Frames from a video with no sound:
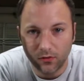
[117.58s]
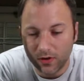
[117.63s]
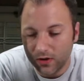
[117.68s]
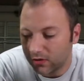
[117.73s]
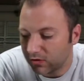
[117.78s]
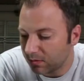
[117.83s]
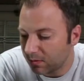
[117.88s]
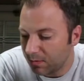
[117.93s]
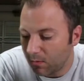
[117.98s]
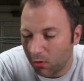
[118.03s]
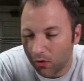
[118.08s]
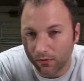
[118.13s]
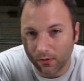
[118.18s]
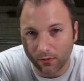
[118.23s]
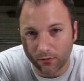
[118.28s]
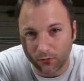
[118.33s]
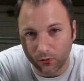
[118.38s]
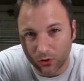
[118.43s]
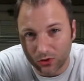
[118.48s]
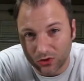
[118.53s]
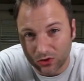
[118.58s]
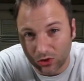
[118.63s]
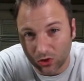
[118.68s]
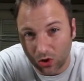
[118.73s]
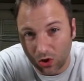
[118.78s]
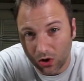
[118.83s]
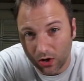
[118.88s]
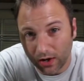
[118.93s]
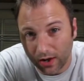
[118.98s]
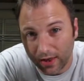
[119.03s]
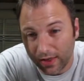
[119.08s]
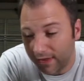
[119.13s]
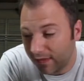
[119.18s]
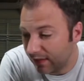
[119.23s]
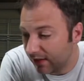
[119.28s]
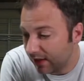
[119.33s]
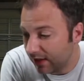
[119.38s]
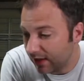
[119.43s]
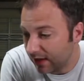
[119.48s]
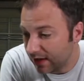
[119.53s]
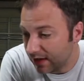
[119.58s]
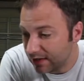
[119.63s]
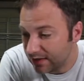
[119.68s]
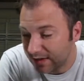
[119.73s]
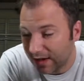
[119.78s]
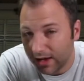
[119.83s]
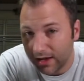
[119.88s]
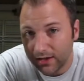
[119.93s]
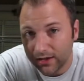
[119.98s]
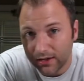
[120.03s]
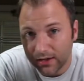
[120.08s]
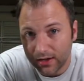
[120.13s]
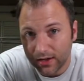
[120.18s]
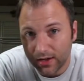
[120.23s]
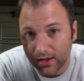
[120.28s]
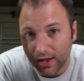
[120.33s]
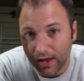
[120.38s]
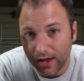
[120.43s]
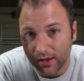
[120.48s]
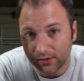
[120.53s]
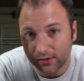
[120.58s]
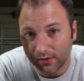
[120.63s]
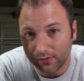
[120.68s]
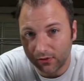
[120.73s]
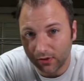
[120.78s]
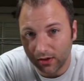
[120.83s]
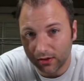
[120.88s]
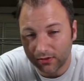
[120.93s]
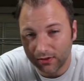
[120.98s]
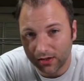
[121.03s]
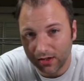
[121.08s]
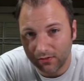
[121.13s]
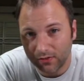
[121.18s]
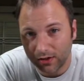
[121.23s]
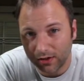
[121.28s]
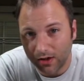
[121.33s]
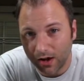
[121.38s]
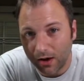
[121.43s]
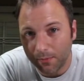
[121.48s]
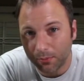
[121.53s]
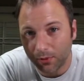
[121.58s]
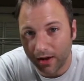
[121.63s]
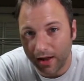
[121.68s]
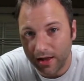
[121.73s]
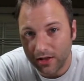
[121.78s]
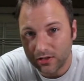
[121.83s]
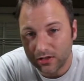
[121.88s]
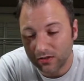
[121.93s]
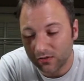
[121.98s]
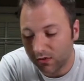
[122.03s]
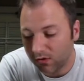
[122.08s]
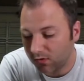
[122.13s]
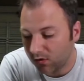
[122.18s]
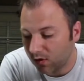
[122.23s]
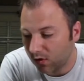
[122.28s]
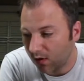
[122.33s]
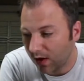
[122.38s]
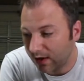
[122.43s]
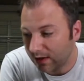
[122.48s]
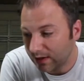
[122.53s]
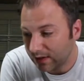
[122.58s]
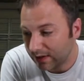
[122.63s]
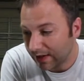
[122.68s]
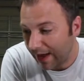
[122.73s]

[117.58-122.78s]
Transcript: video is going to be more of a first look at the E10, as I feel like to give a comprehensive review I need